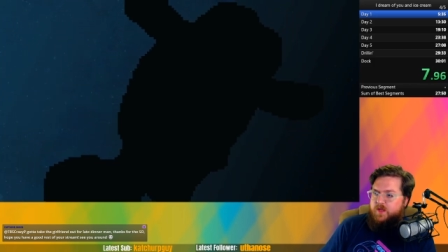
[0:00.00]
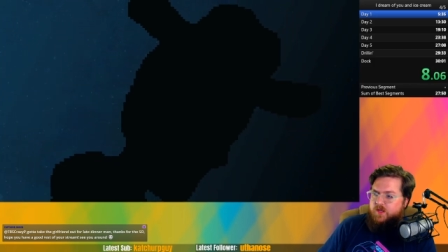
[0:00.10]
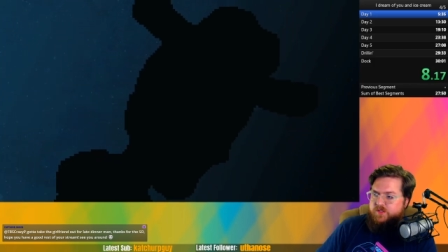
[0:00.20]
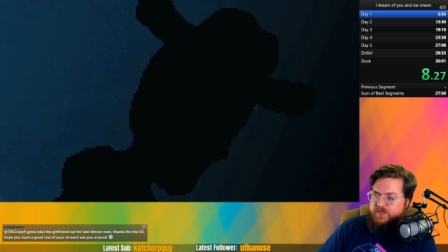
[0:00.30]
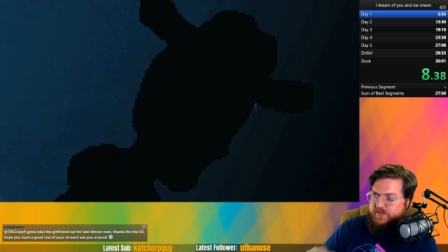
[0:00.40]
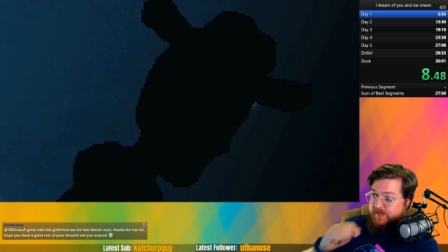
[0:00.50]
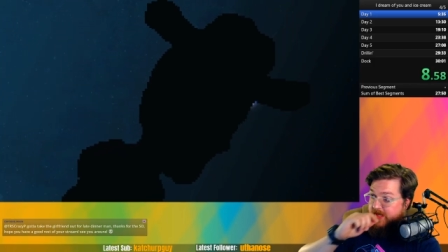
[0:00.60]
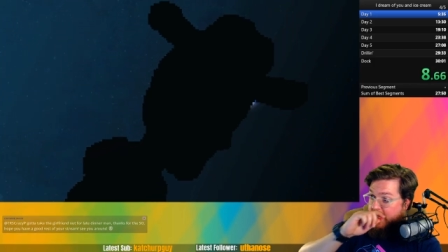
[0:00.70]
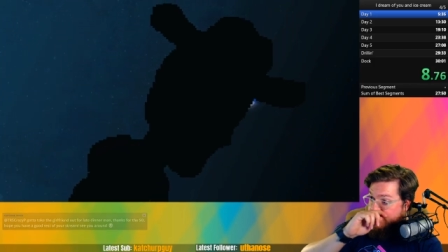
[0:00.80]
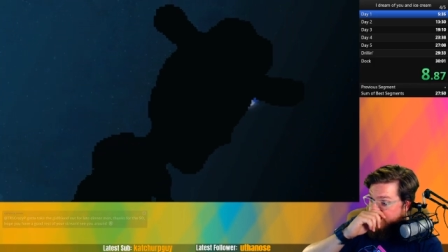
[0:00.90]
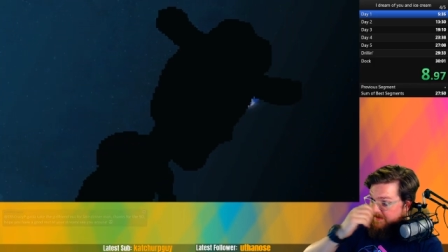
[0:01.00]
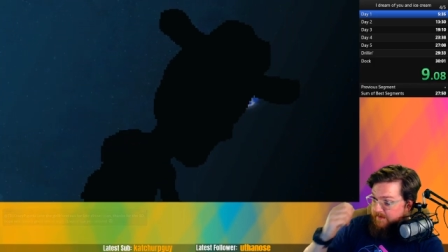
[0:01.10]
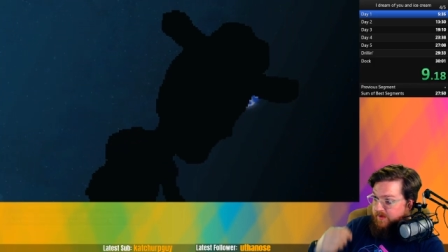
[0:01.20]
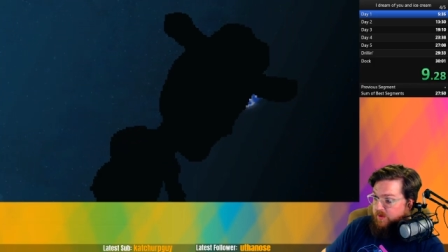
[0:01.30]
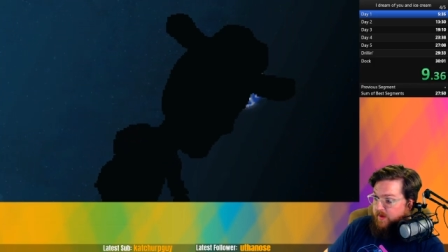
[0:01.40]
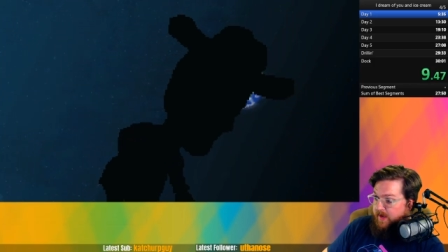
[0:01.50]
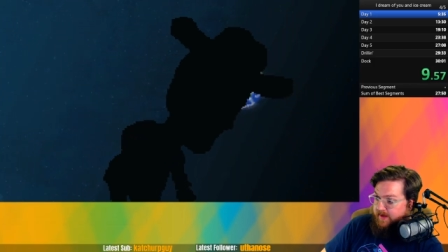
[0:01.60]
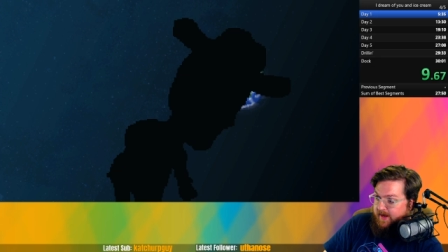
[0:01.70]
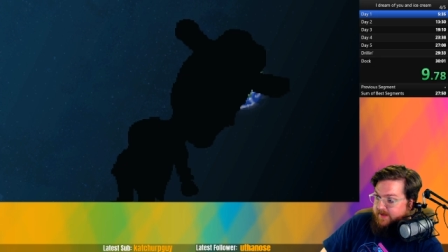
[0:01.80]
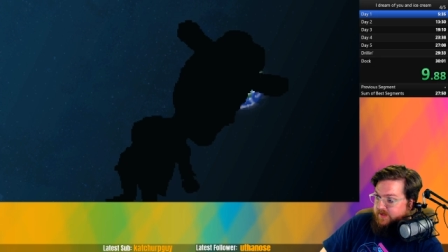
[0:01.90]
So this is I Dream of You and
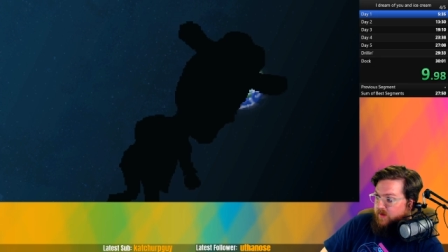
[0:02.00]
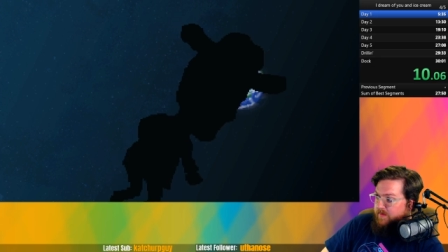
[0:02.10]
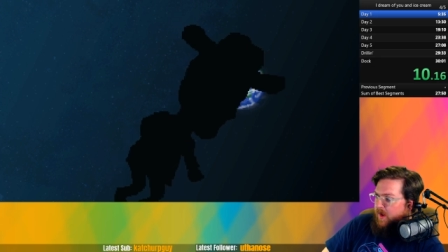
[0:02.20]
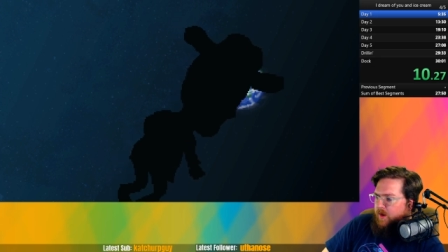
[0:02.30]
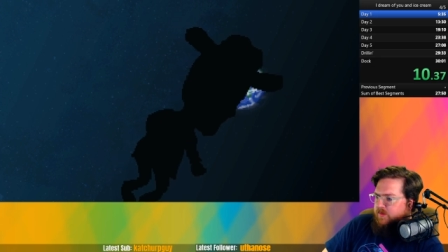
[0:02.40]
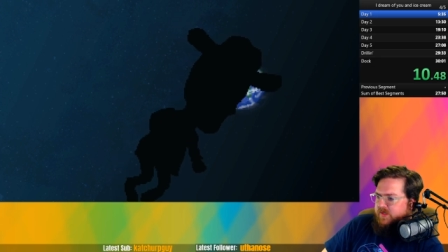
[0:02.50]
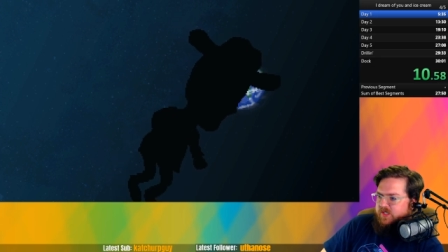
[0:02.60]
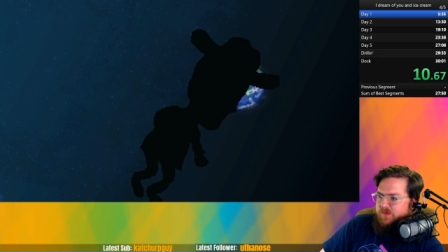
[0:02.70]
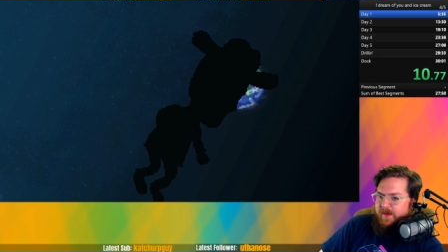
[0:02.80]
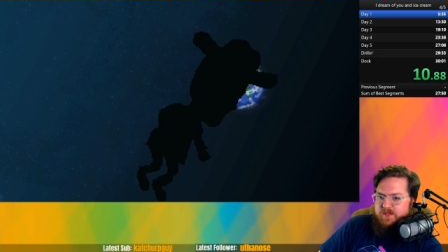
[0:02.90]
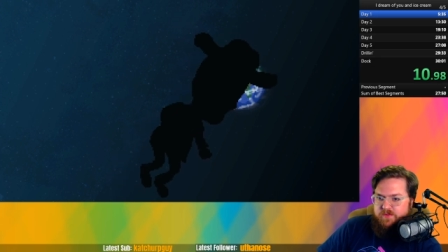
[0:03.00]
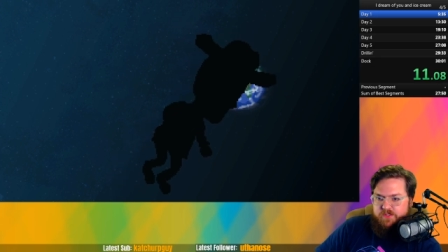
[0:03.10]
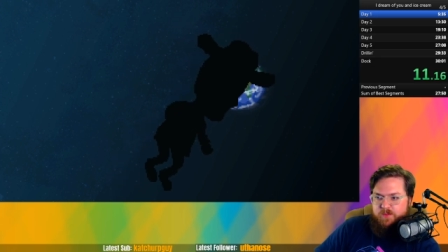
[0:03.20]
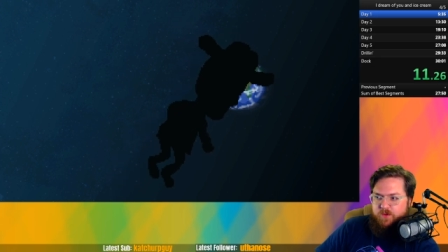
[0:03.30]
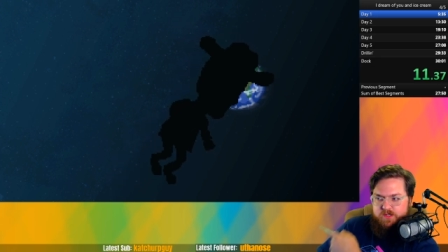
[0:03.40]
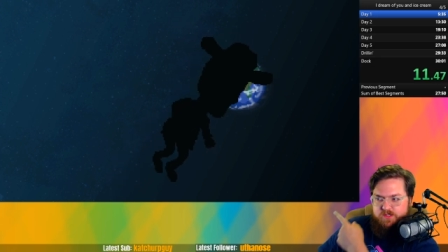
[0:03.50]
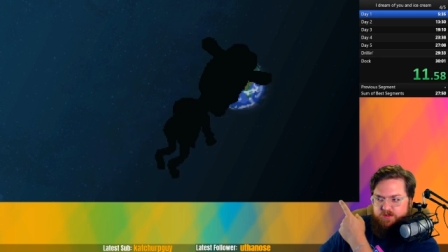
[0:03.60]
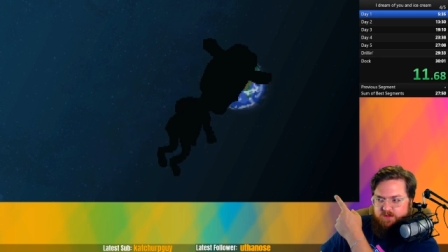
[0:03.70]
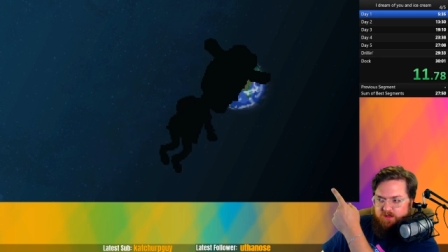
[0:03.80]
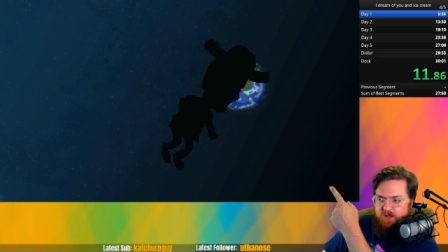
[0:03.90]
Ice Cream. I almost said space for some reason.
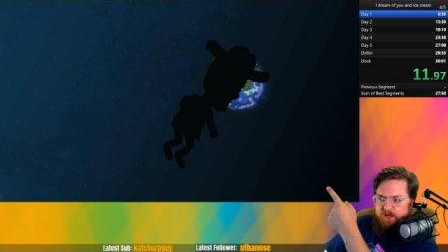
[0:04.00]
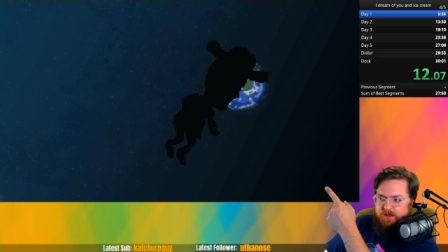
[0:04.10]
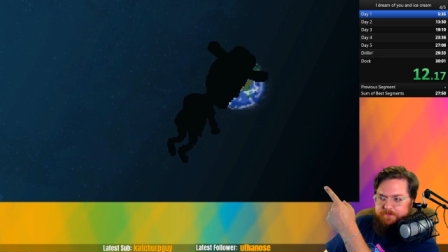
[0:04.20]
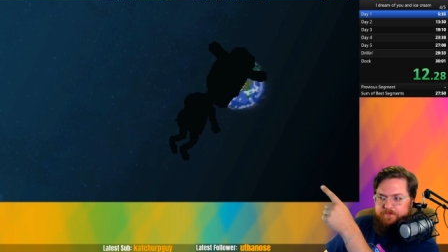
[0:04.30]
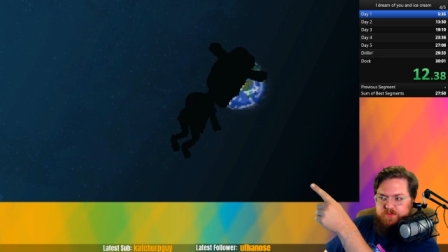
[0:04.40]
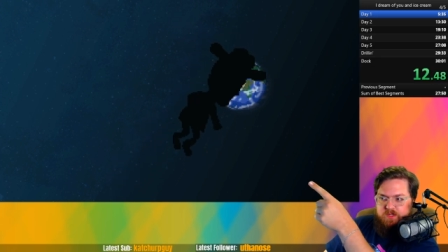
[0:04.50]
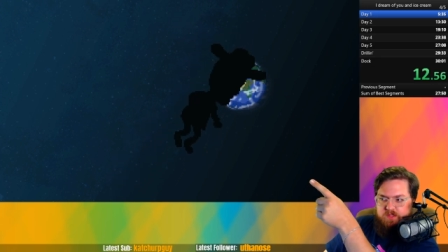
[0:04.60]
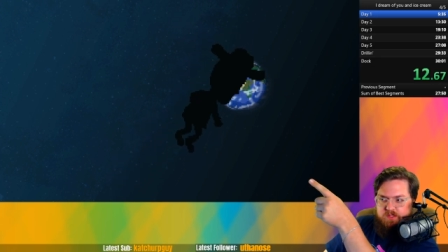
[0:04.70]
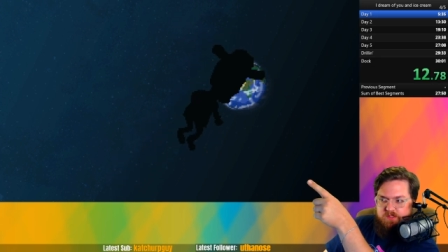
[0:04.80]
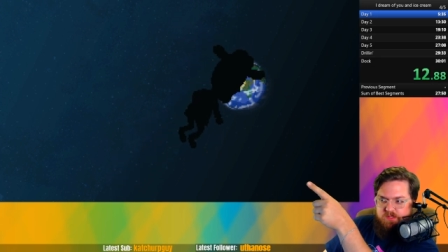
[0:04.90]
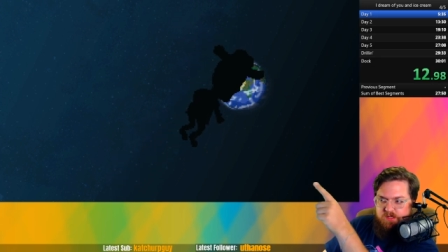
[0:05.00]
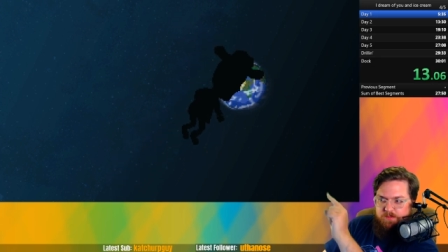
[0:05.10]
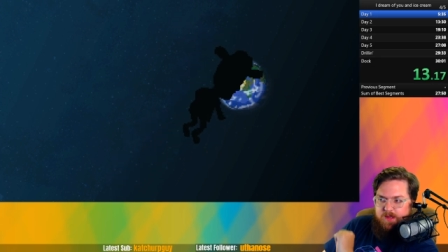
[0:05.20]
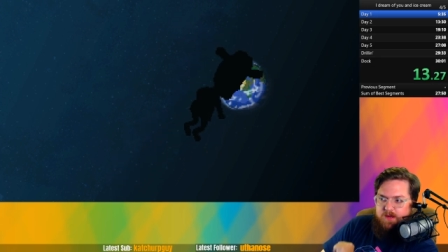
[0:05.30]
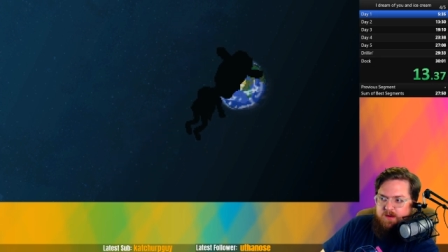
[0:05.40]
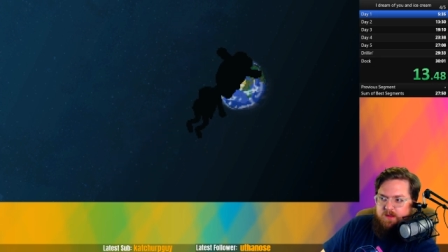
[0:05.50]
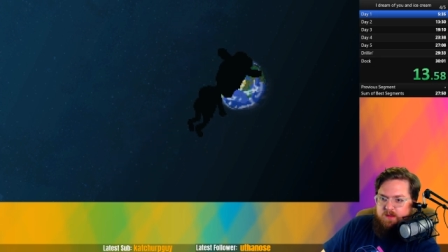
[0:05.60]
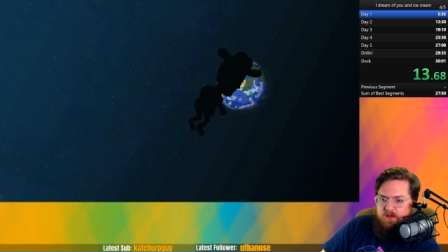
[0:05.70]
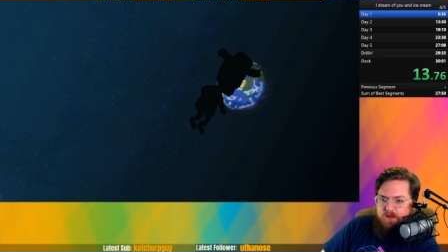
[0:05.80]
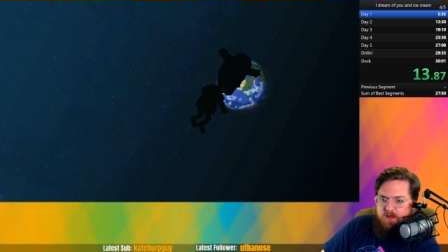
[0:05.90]
Um, so this is the main
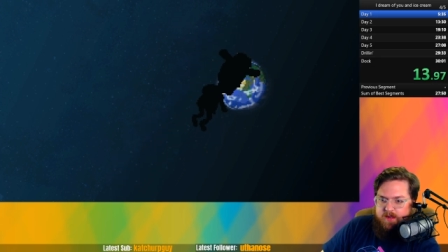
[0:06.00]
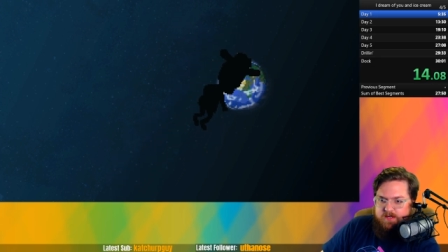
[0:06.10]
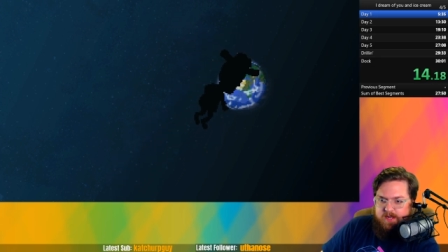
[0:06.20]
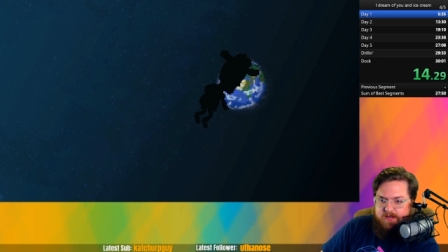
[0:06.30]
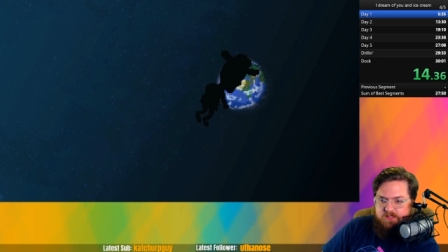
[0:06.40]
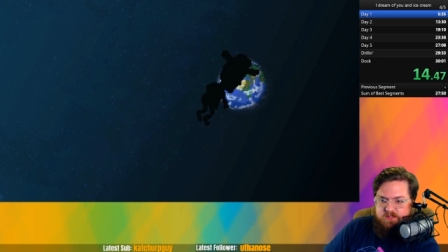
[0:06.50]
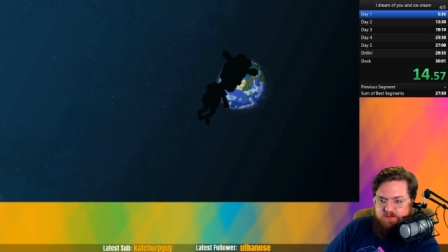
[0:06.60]
antagonist of the